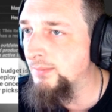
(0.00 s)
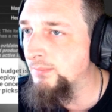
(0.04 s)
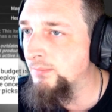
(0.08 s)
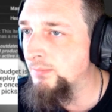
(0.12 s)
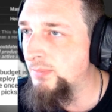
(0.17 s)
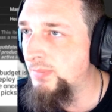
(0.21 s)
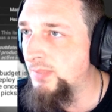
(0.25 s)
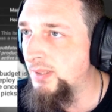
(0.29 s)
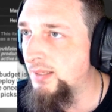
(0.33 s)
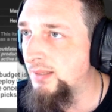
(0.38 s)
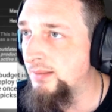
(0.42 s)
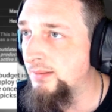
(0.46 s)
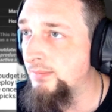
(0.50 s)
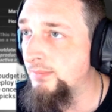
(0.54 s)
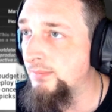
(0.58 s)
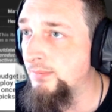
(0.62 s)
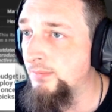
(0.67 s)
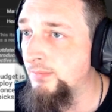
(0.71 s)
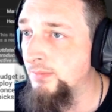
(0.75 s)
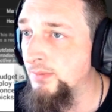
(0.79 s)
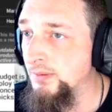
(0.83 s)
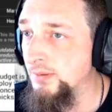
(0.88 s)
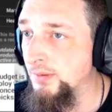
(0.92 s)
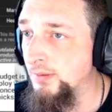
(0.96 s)
But
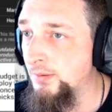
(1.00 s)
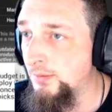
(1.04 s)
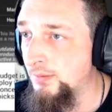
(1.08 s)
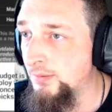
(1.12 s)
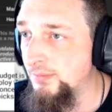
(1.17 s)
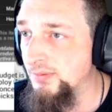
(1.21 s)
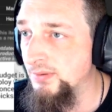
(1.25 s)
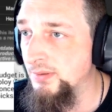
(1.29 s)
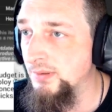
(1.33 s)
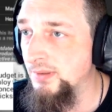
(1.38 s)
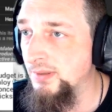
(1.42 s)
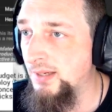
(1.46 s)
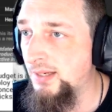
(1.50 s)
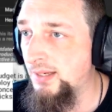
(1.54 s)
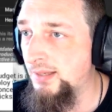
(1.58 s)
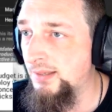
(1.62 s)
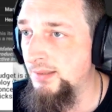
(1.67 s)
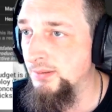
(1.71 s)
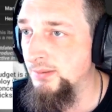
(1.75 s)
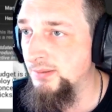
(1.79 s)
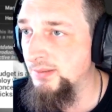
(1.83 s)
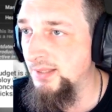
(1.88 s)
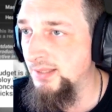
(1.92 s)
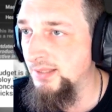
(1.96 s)
we're over on our
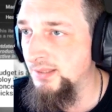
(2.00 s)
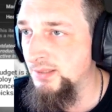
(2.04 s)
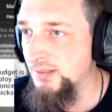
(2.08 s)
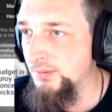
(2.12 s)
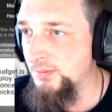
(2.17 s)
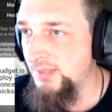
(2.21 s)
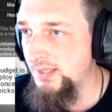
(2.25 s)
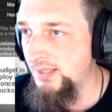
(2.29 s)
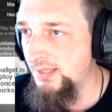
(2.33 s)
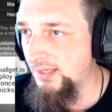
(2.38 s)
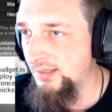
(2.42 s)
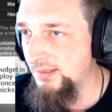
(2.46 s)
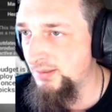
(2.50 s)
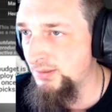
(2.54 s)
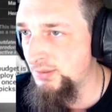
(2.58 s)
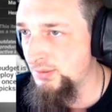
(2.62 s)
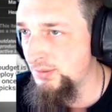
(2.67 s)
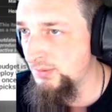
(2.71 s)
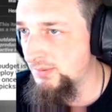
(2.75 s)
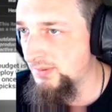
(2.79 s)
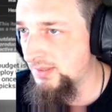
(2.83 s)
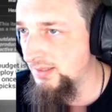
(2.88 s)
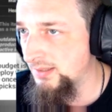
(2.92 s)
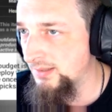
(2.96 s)
leg. So we got
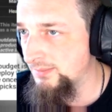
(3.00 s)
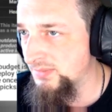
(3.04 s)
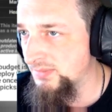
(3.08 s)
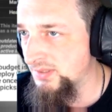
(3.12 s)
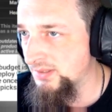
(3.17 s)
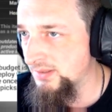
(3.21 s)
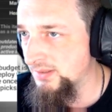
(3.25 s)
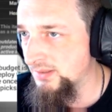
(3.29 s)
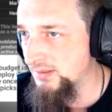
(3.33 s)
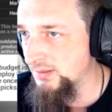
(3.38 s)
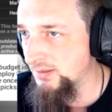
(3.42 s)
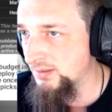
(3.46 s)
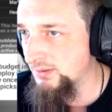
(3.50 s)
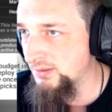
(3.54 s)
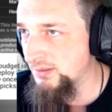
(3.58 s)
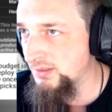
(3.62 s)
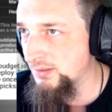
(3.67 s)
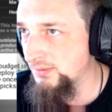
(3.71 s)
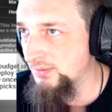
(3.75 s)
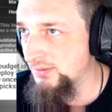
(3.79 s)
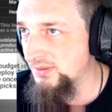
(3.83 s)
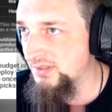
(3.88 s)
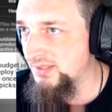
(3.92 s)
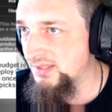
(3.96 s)
2 arms. So I'll just
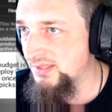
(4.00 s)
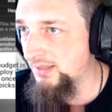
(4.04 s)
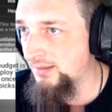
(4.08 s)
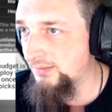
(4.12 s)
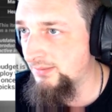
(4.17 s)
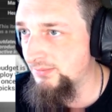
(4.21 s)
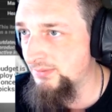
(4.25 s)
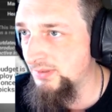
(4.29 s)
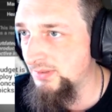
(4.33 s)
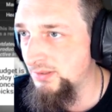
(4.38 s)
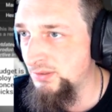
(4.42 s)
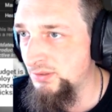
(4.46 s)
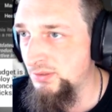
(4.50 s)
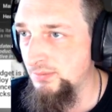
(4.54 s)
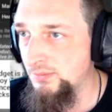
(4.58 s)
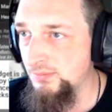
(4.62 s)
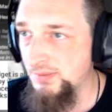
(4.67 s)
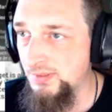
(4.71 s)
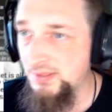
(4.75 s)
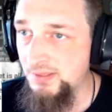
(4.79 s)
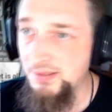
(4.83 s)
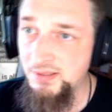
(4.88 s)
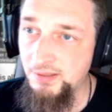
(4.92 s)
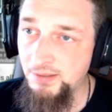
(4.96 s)
go to salvage with
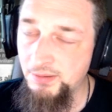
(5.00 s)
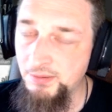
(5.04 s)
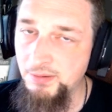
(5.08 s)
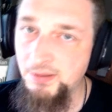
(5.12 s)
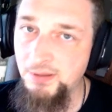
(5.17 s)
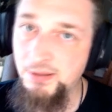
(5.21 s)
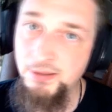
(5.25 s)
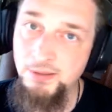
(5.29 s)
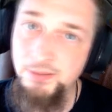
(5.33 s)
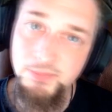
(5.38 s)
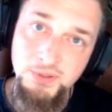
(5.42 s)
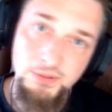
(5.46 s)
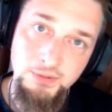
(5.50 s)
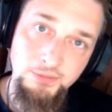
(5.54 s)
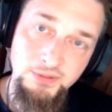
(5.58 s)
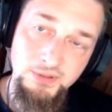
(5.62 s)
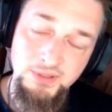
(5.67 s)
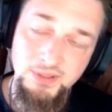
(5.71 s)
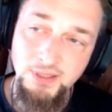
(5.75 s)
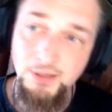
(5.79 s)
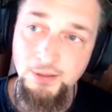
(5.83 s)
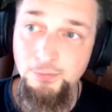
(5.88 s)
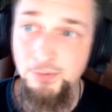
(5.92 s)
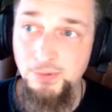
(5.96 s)
this other arm. So I'll just
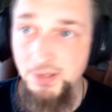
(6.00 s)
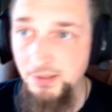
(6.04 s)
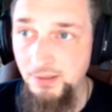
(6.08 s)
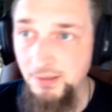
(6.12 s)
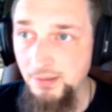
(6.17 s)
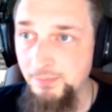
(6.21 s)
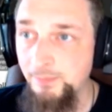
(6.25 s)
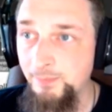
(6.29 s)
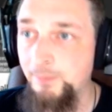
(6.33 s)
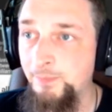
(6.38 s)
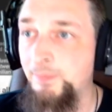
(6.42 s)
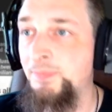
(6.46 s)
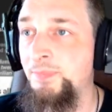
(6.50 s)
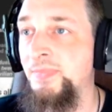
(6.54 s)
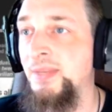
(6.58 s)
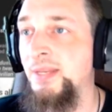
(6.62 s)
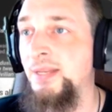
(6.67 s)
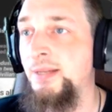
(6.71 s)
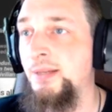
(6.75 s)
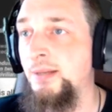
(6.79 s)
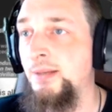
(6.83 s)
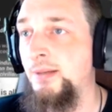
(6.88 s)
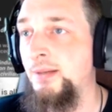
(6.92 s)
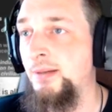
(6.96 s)
take 1 arm,
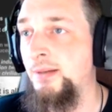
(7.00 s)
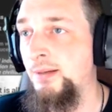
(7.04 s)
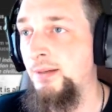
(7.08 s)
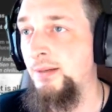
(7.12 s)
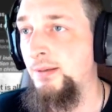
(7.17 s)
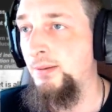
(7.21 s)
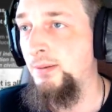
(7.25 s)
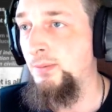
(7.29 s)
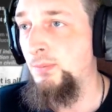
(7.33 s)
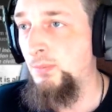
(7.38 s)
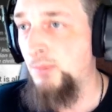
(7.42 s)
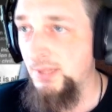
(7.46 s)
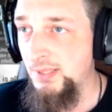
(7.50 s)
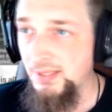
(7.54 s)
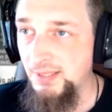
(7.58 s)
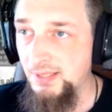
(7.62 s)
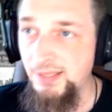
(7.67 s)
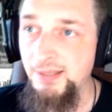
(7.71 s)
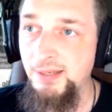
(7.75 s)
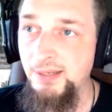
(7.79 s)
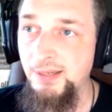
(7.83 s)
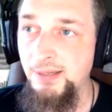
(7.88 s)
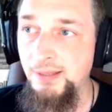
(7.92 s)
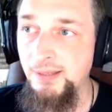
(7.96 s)
1
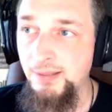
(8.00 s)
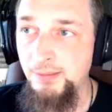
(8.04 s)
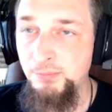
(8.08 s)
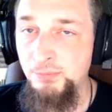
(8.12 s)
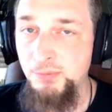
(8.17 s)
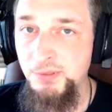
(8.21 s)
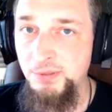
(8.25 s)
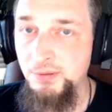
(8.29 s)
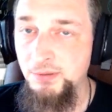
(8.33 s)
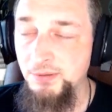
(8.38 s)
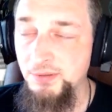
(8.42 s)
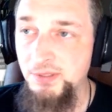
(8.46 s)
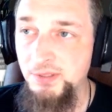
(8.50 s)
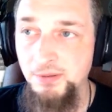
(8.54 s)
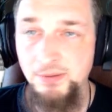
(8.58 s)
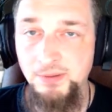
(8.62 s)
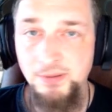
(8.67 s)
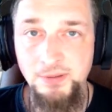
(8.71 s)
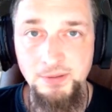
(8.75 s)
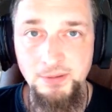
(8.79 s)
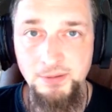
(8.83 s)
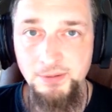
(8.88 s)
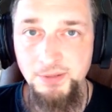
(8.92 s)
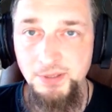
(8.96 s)
leg, and 1 torso.
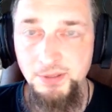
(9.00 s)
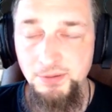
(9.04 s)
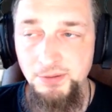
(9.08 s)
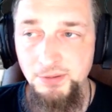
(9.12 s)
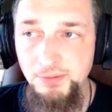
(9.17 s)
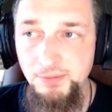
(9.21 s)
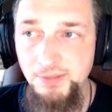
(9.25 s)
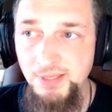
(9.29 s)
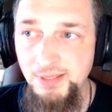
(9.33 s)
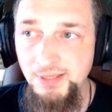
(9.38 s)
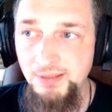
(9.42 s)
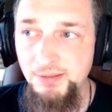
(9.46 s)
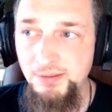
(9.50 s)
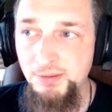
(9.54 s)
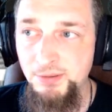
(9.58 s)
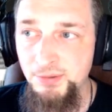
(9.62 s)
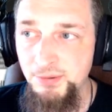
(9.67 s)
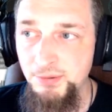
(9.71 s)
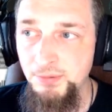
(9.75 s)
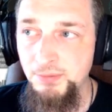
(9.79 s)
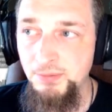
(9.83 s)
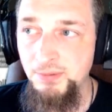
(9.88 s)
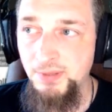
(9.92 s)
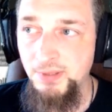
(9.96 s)
Although you do need
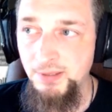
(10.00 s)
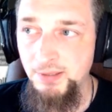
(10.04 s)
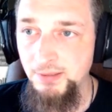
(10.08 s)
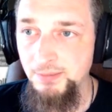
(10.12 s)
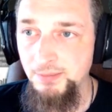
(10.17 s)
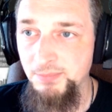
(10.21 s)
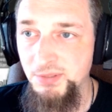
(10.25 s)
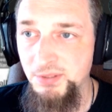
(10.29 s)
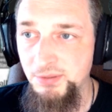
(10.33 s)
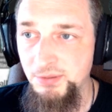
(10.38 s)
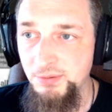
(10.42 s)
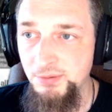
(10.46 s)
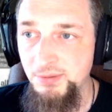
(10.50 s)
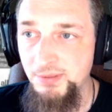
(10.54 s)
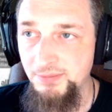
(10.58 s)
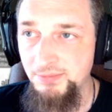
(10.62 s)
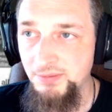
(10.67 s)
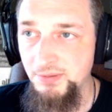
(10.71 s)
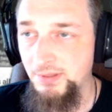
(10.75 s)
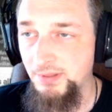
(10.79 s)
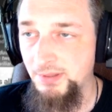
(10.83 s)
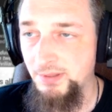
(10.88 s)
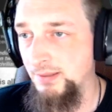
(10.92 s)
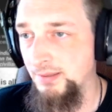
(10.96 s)
2 arms, 2
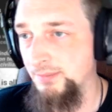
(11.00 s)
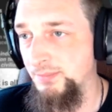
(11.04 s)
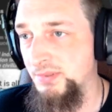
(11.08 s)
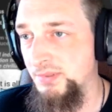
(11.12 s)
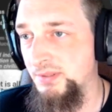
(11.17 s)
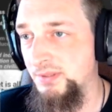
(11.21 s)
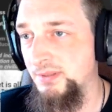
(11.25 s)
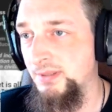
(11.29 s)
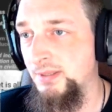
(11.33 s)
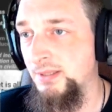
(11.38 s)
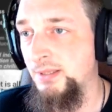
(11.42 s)
different arms.